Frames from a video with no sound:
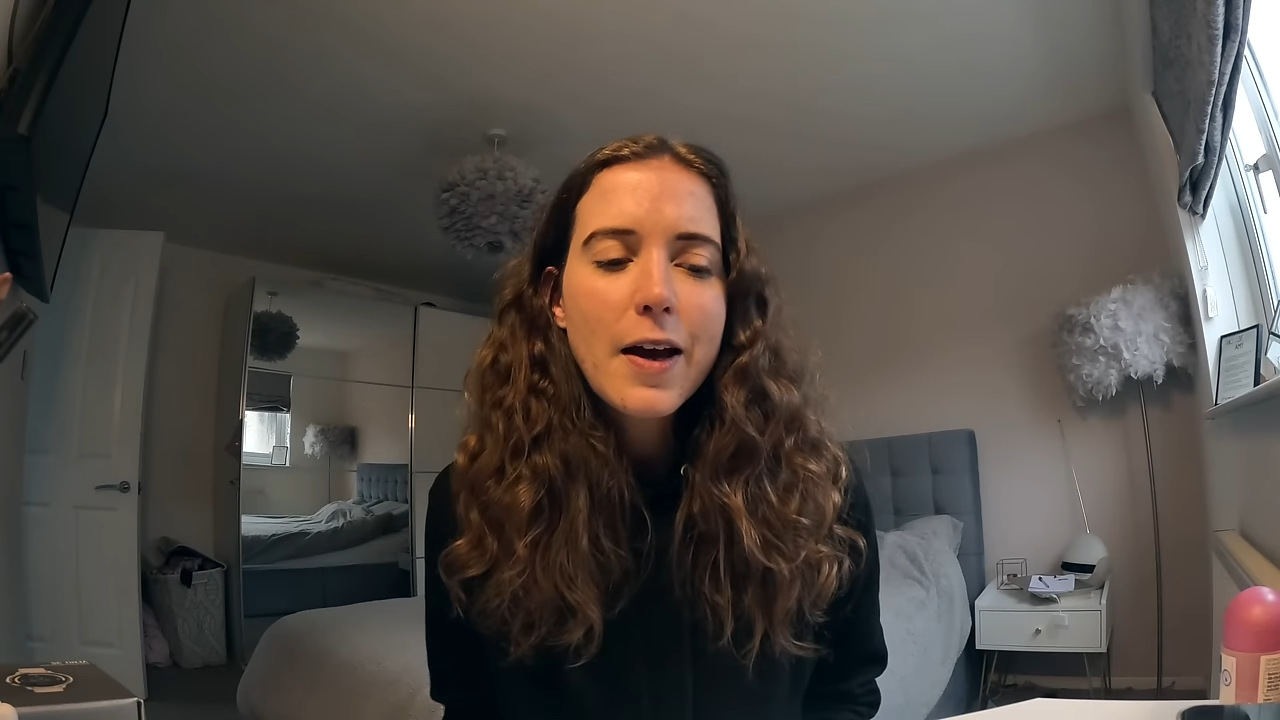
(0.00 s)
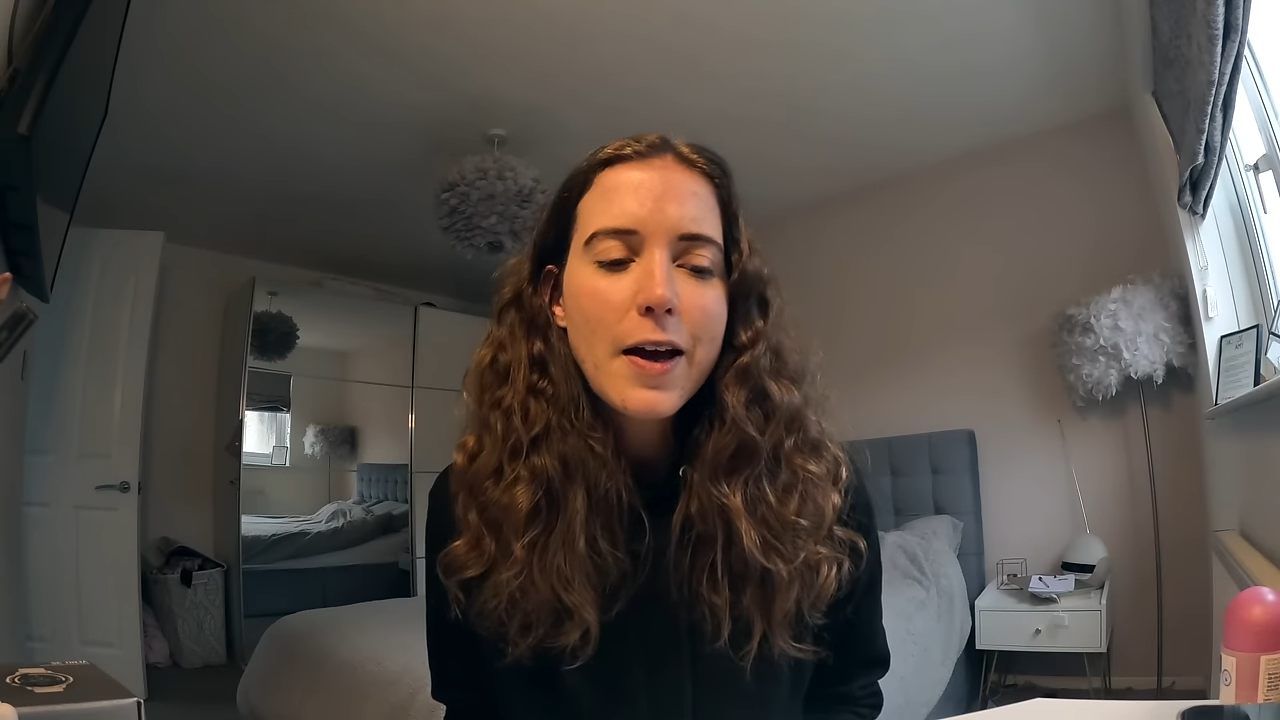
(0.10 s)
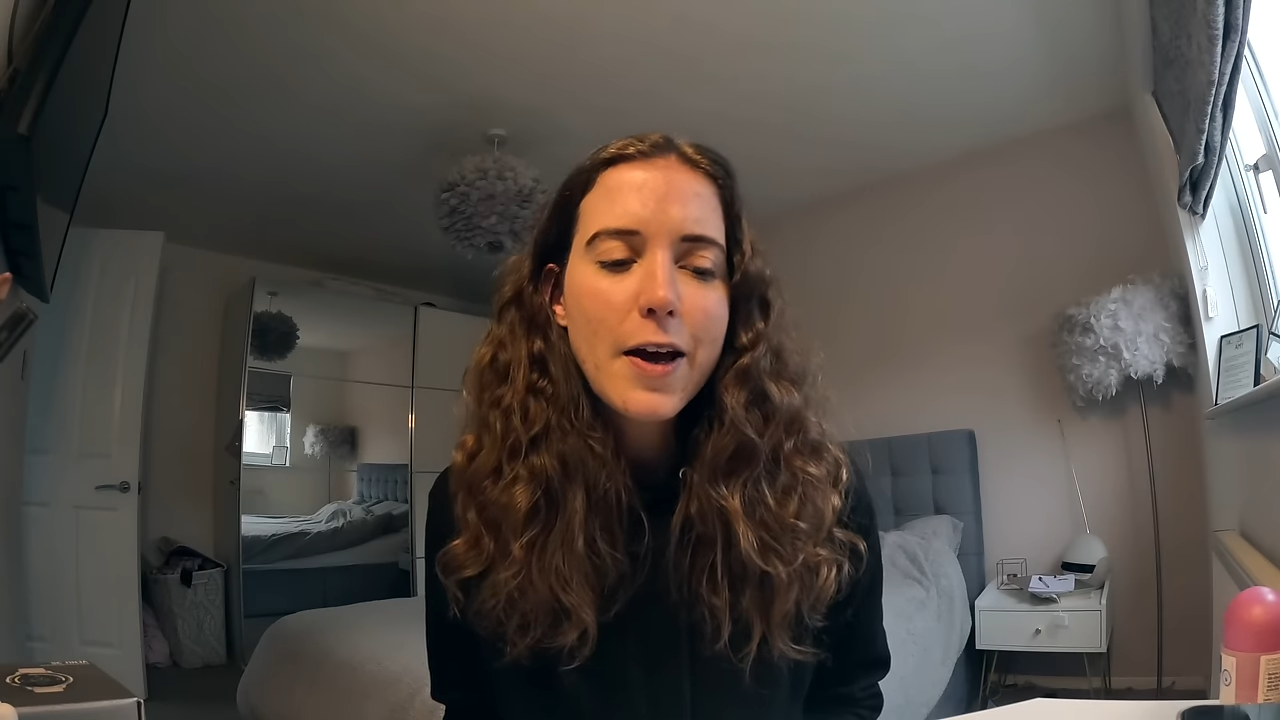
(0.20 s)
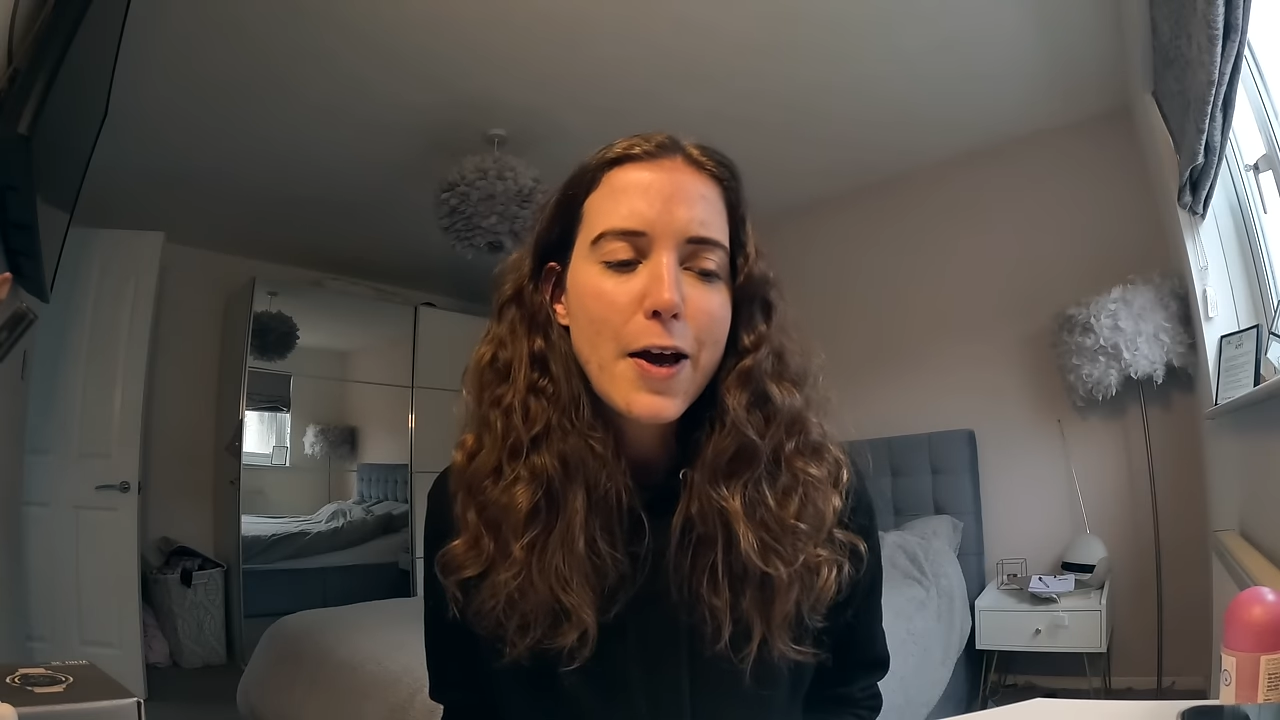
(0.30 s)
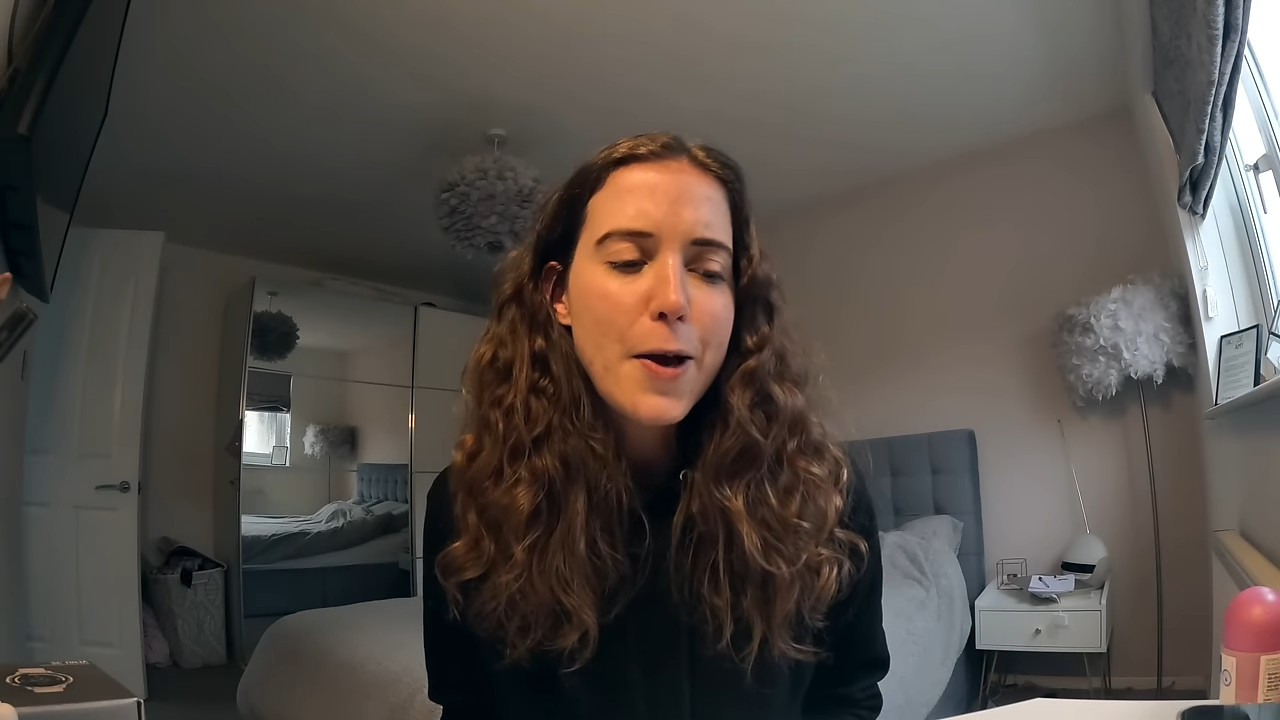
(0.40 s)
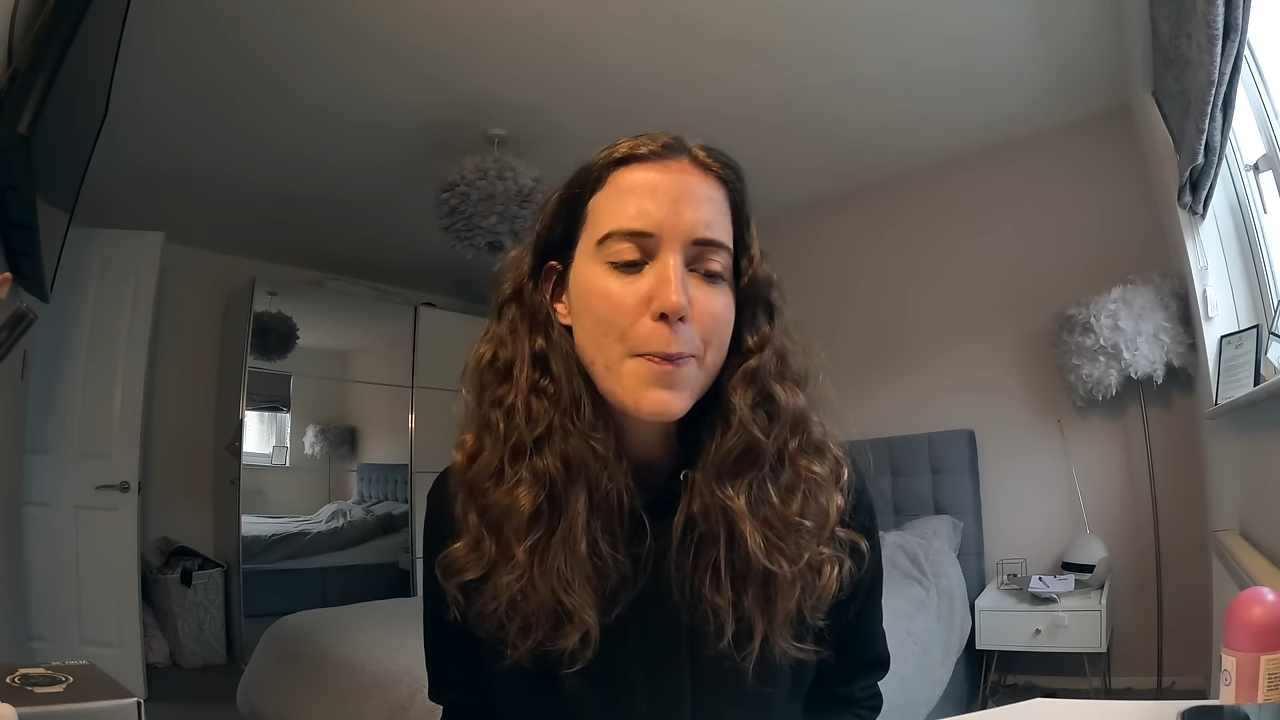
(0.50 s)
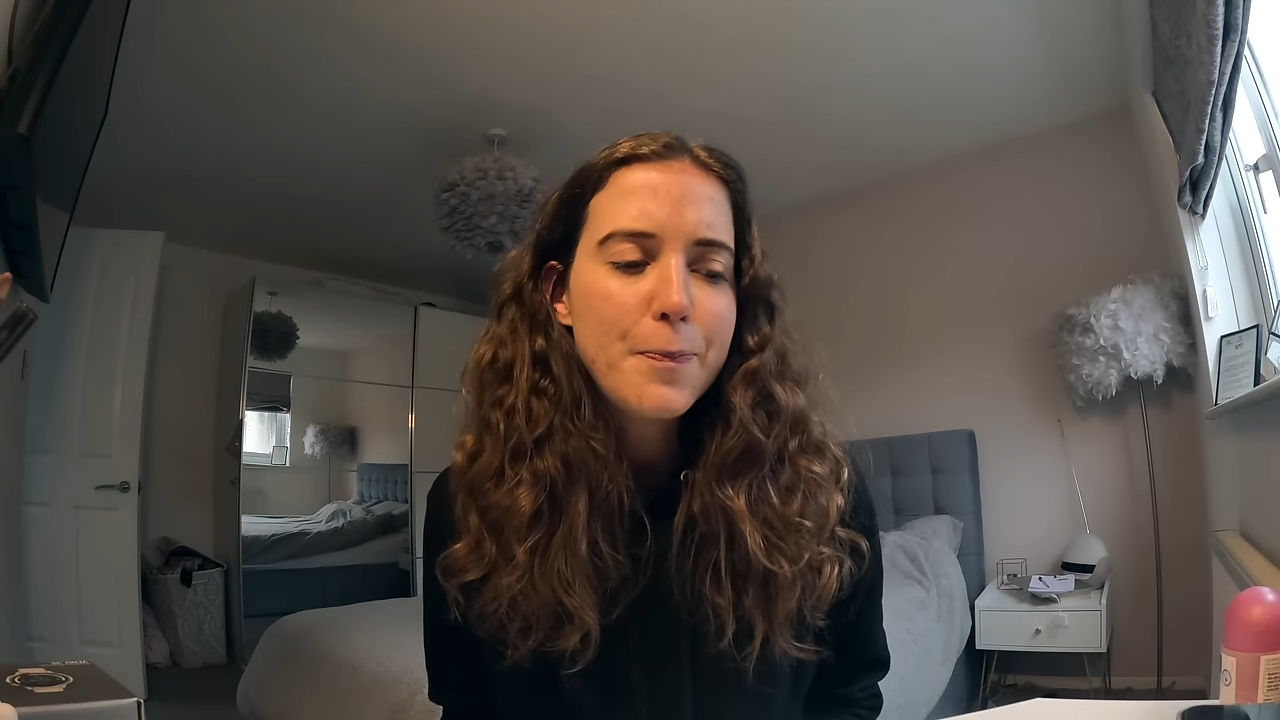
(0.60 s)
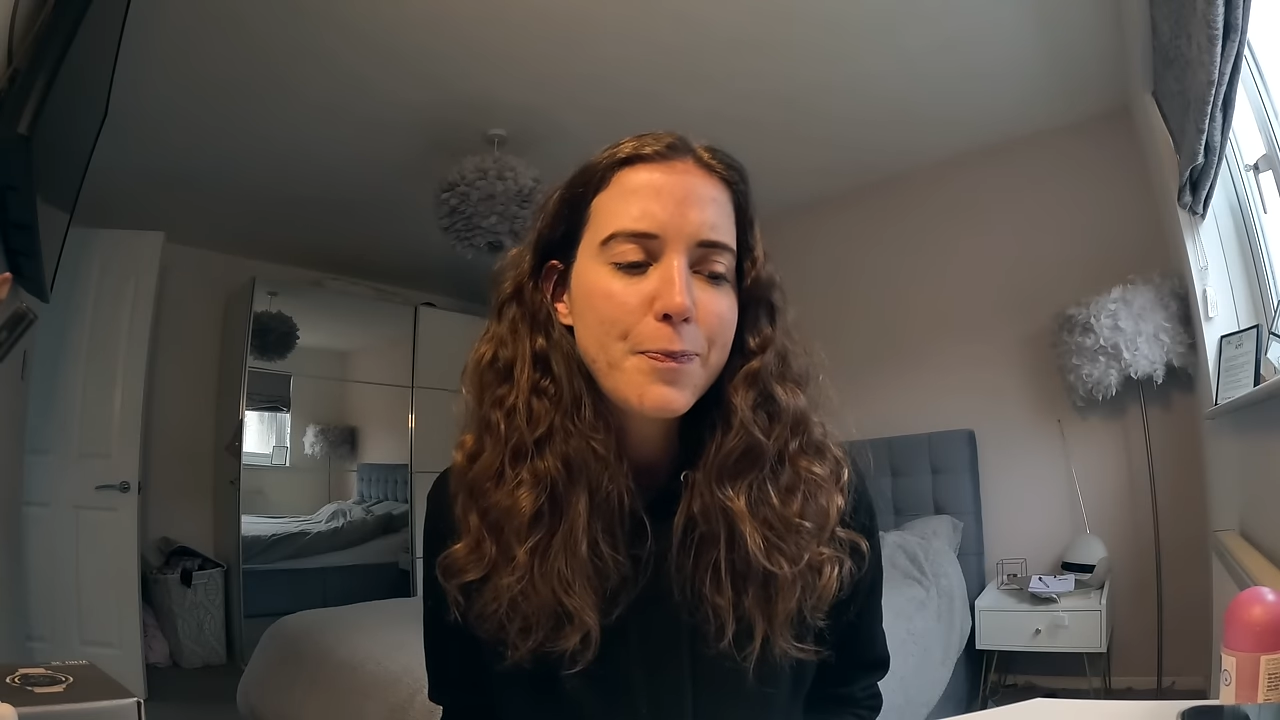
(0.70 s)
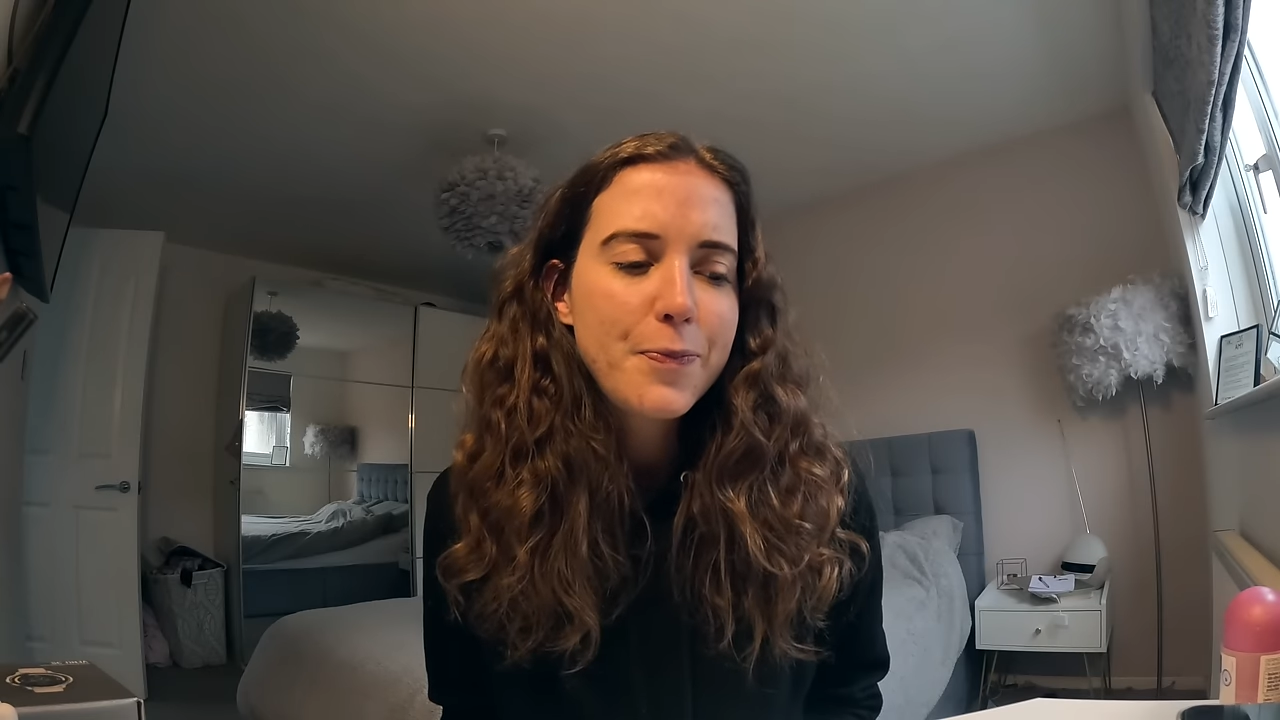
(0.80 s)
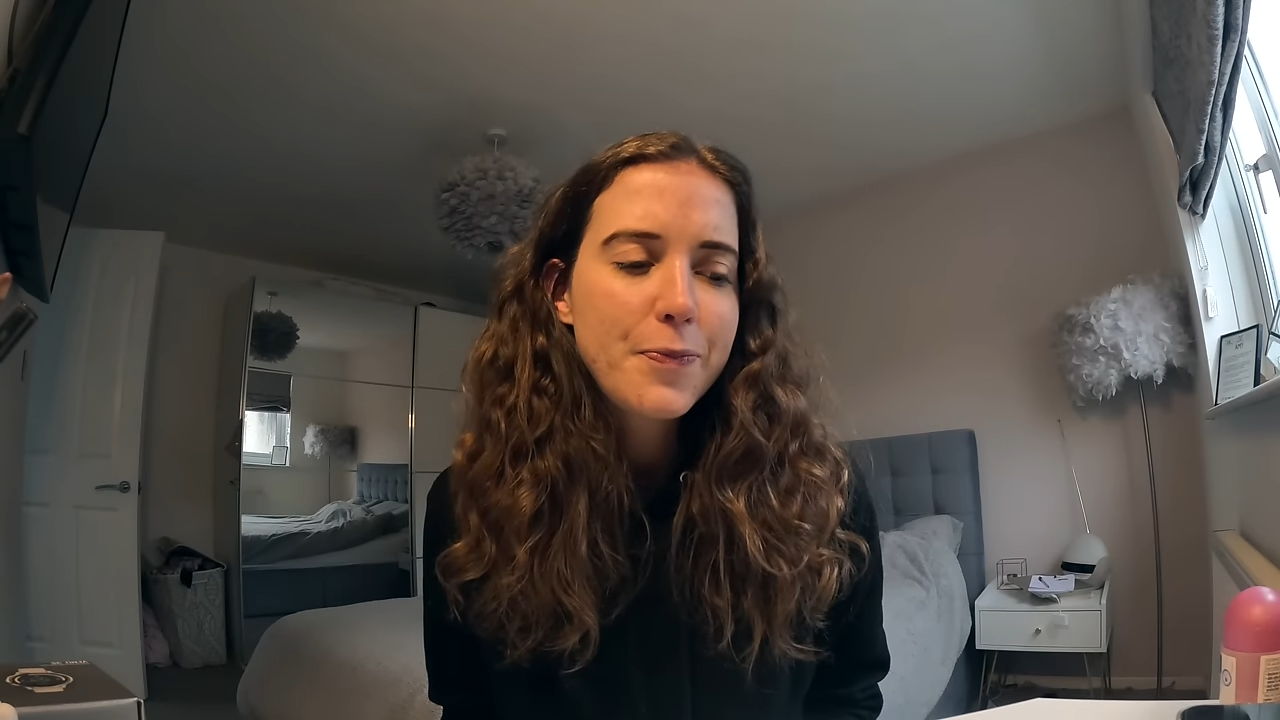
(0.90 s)

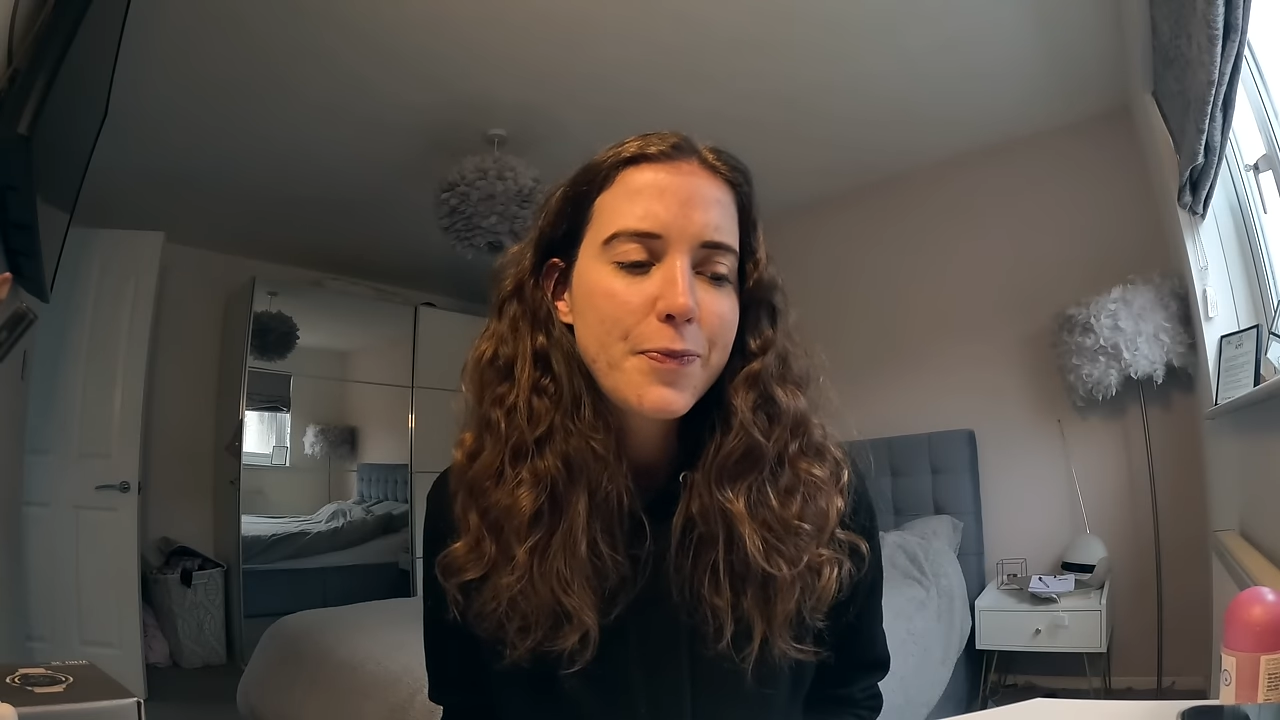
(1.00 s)
Um,